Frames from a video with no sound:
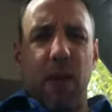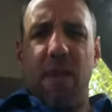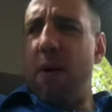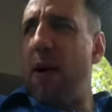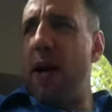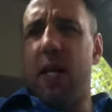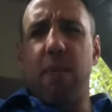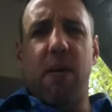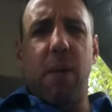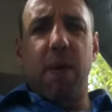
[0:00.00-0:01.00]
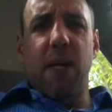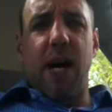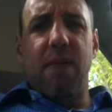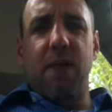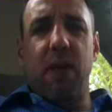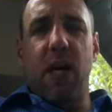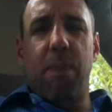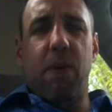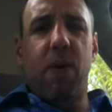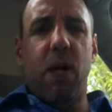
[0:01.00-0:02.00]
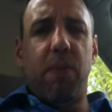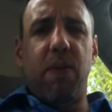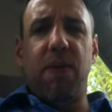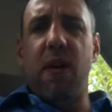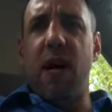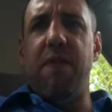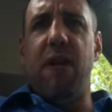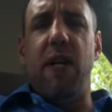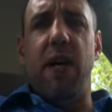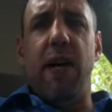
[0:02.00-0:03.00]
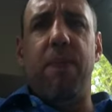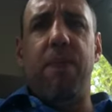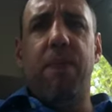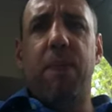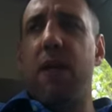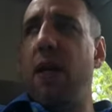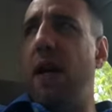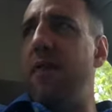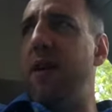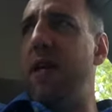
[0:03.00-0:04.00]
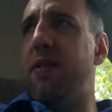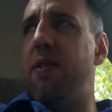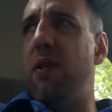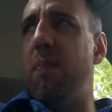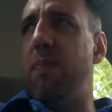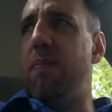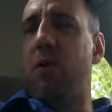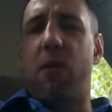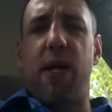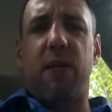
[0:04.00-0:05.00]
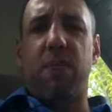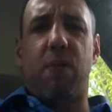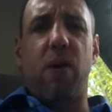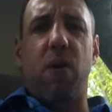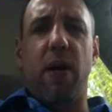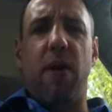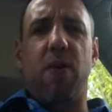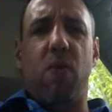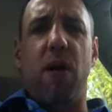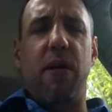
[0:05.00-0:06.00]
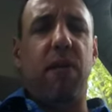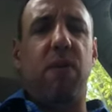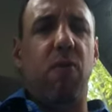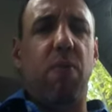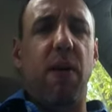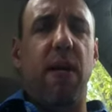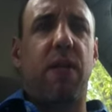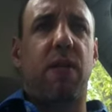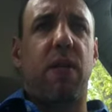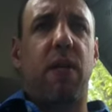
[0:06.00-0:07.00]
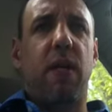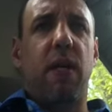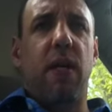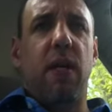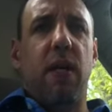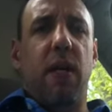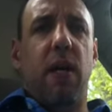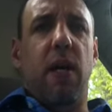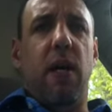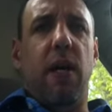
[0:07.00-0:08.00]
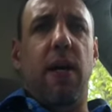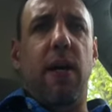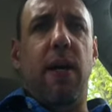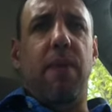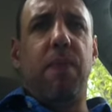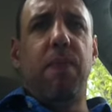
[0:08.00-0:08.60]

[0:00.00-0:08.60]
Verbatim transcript: I probably had a couple cup of coffee. couple cups of coffee today. I've had some Crest Pro Health whitening toothpaste. Uh,